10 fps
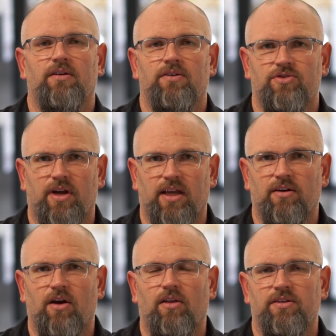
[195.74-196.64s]
trade
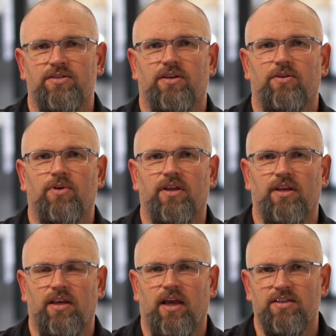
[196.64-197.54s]
knowledge, and you really
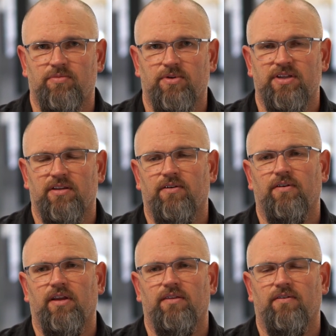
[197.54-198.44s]
need experts
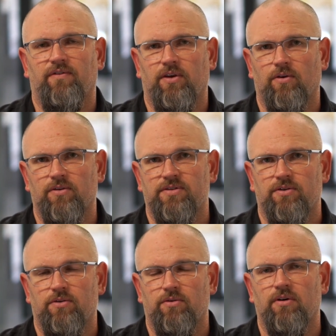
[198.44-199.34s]
in the field
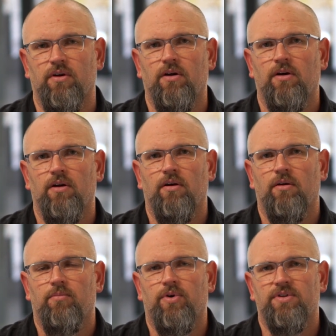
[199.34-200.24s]
to
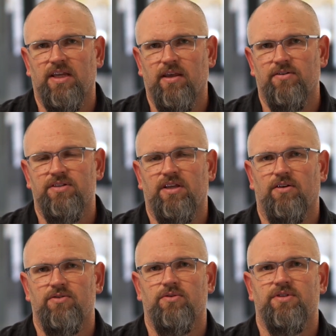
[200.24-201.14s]
put together
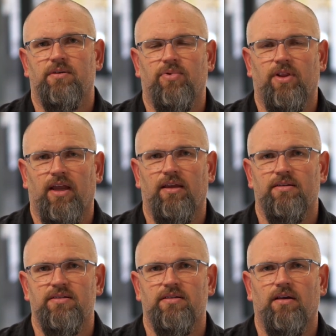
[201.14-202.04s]
schedules and
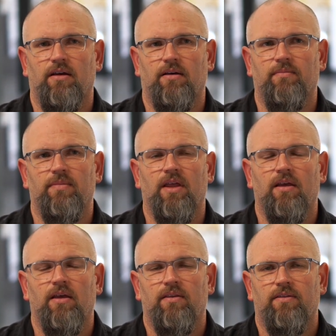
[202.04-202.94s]
plans.
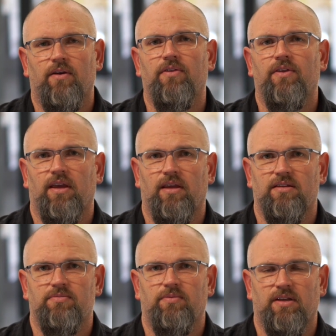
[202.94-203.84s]
The other thing
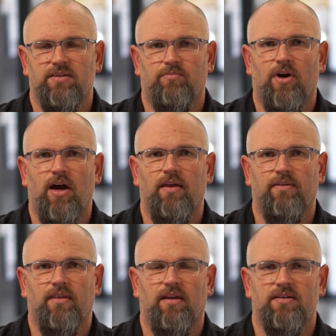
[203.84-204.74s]
it's
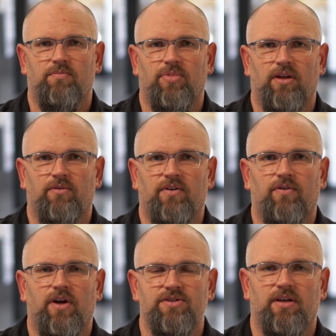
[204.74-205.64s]
brought that has been
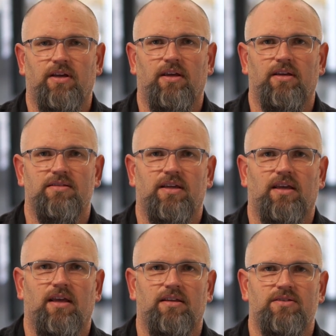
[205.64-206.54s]
refreshing is it
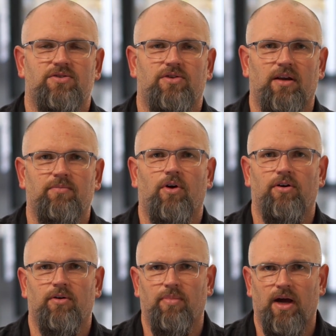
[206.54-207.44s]
gets trade
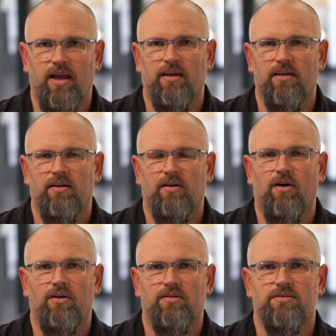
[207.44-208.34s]
partner buy-in
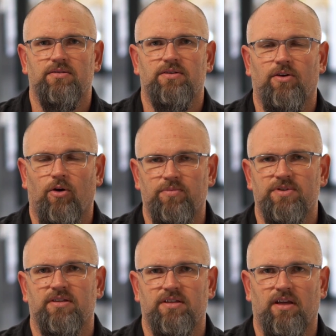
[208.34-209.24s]
on scopes
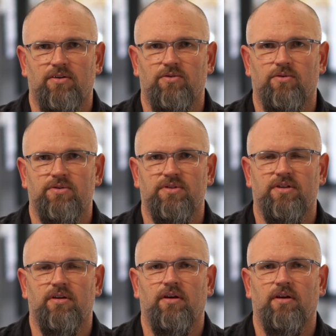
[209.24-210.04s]
and schedules